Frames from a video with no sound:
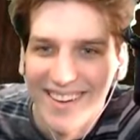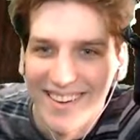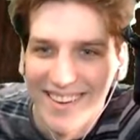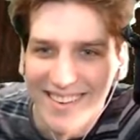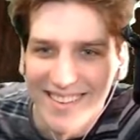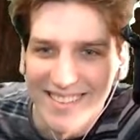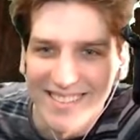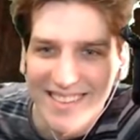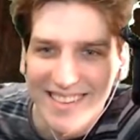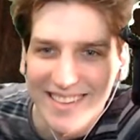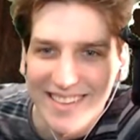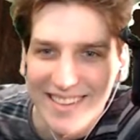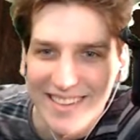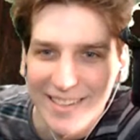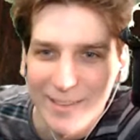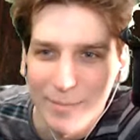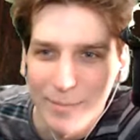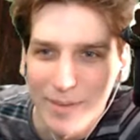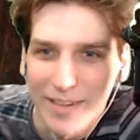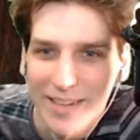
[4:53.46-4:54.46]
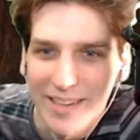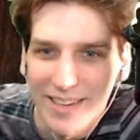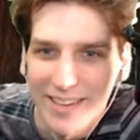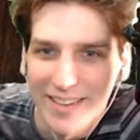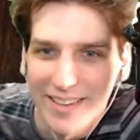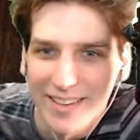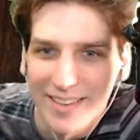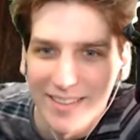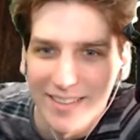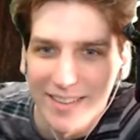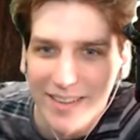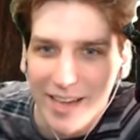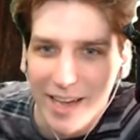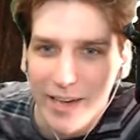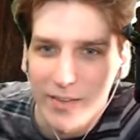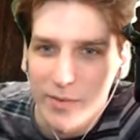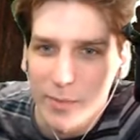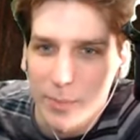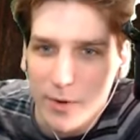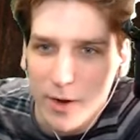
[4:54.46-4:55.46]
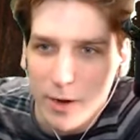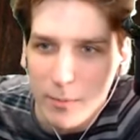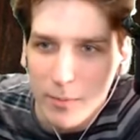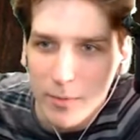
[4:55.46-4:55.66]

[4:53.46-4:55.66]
You're saying that to me? Like I have a problem